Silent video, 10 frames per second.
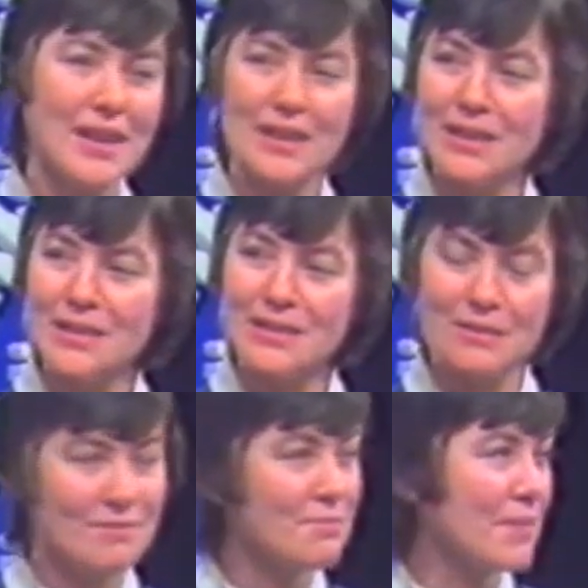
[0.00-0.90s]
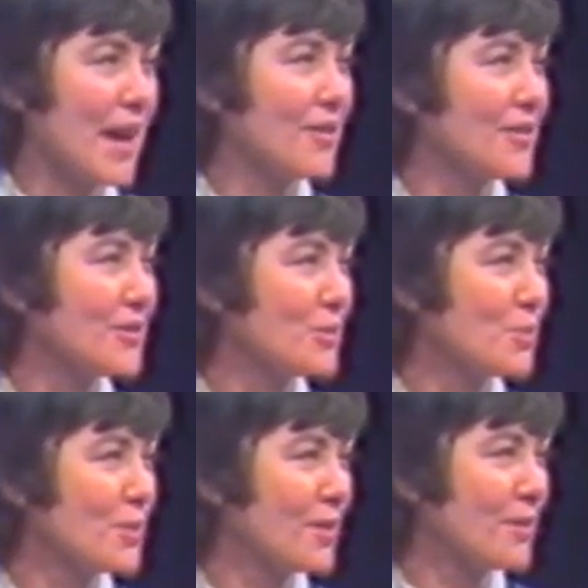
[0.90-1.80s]
mechanism, pattern
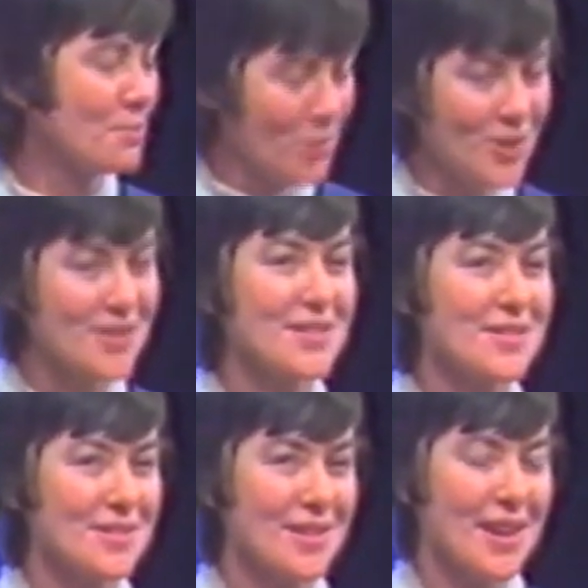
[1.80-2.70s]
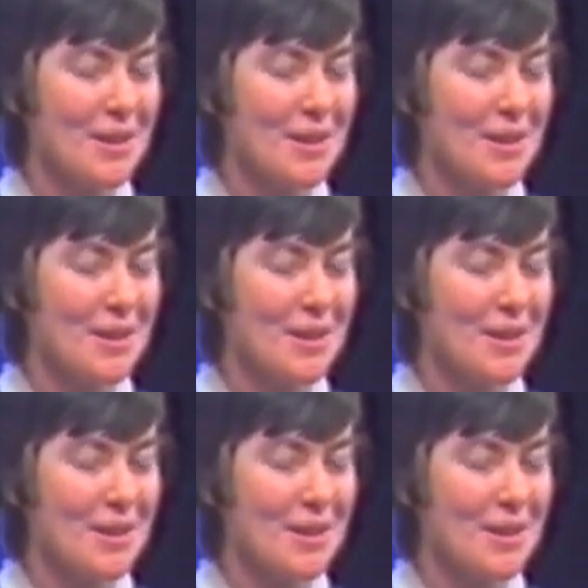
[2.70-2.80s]
to pr process,